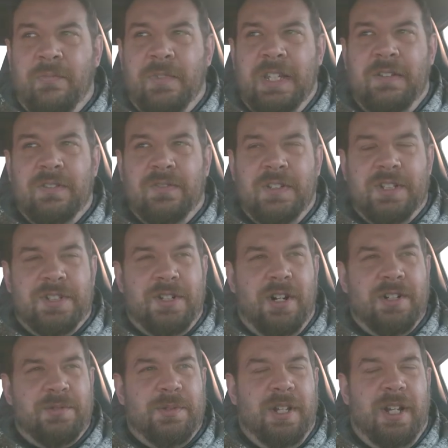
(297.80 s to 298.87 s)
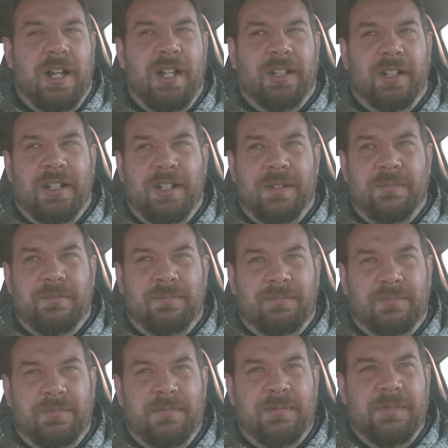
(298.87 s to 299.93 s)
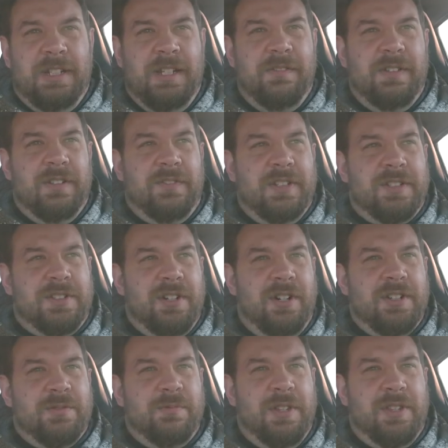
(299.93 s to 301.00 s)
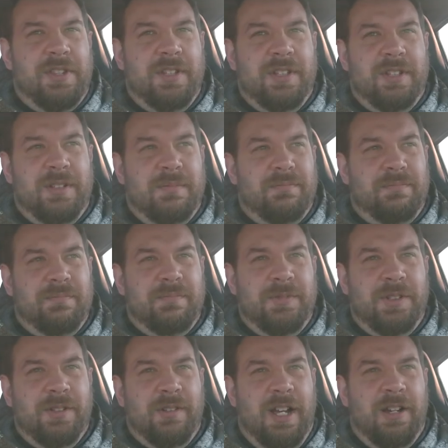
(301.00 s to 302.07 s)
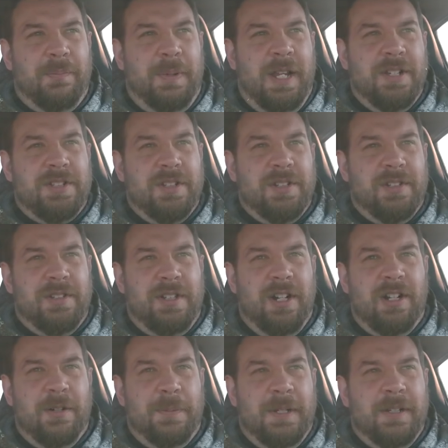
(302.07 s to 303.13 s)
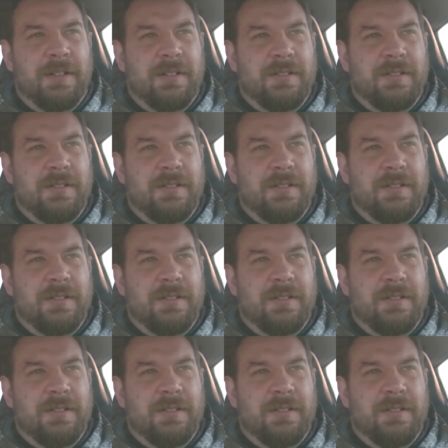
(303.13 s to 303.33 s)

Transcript: Even if it starts with a hotline, even if it starts with, outpatient therapy.